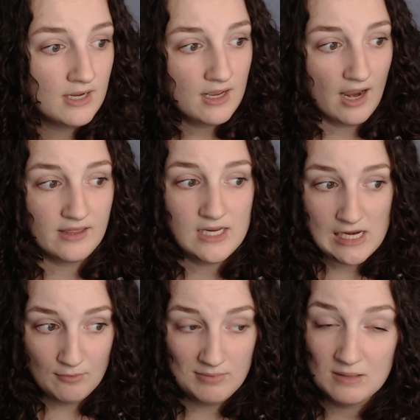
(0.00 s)
I think he
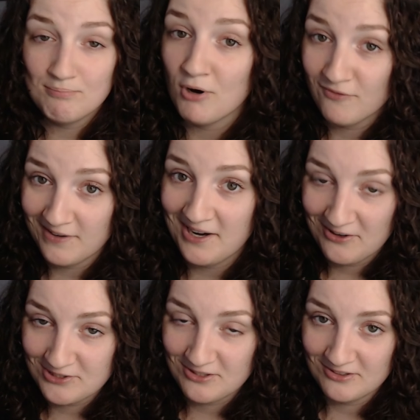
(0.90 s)
would be the perfect
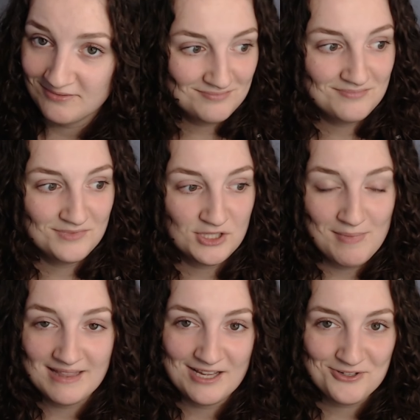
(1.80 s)
character to
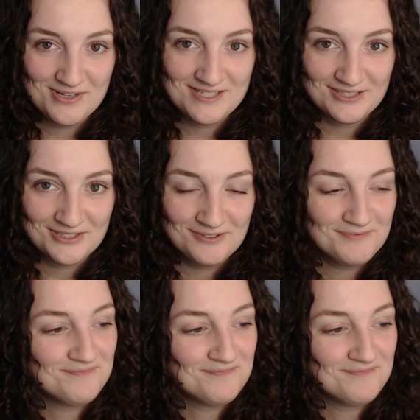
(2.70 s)
make that transition.